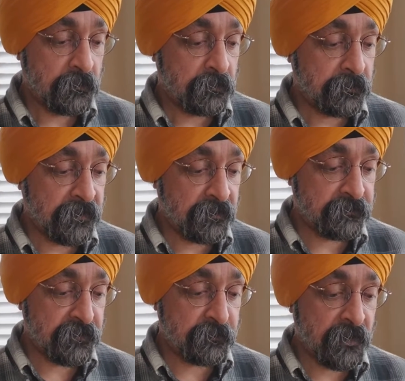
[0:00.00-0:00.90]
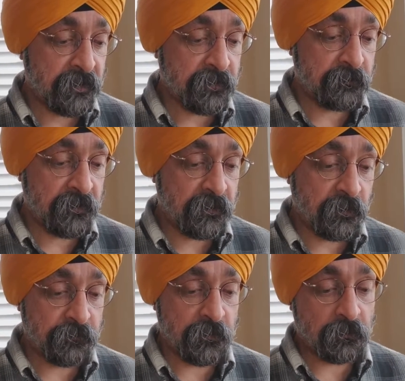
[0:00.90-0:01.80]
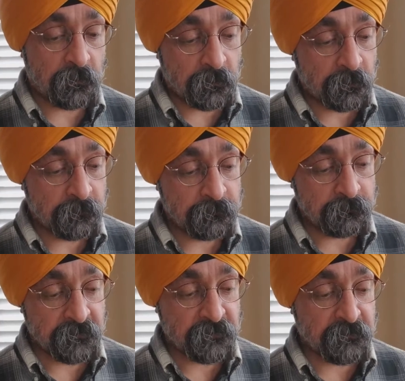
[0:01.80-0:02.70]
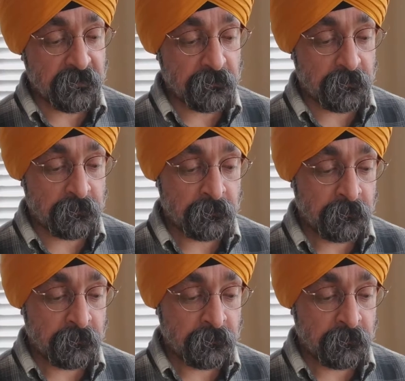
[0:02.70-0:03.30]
real estate market value of your home, Mr. Seller,